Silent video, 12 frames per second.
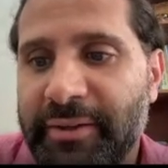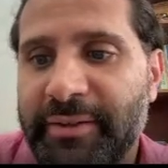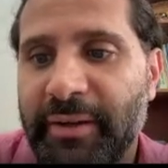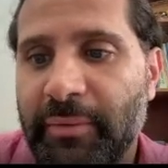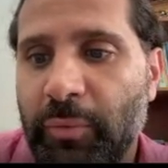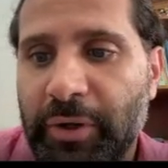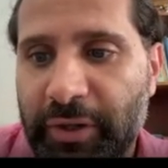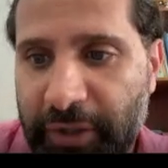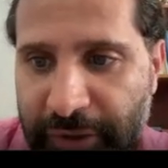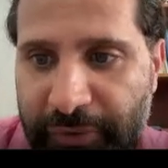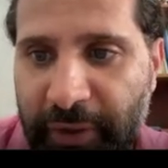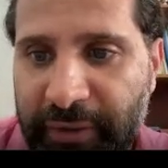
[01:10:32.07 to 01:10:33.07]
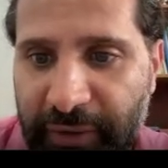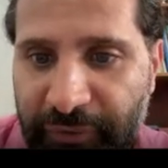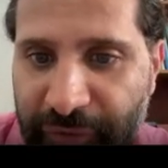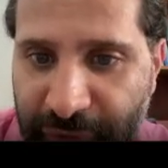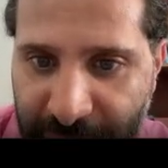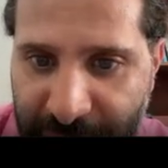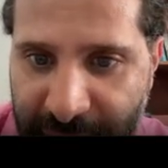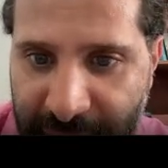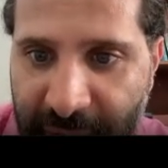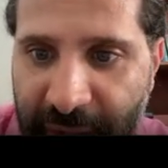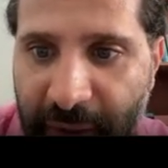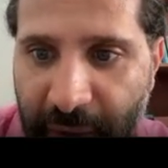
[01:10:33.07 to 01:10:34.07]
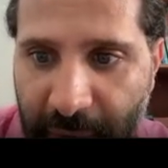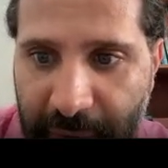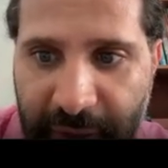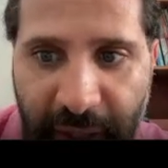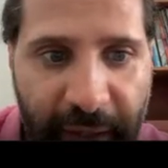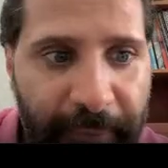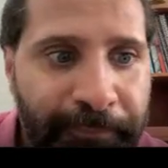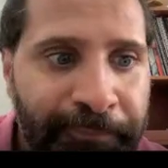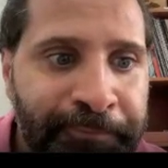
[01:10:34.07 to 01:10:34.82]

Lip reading: than 150, okay?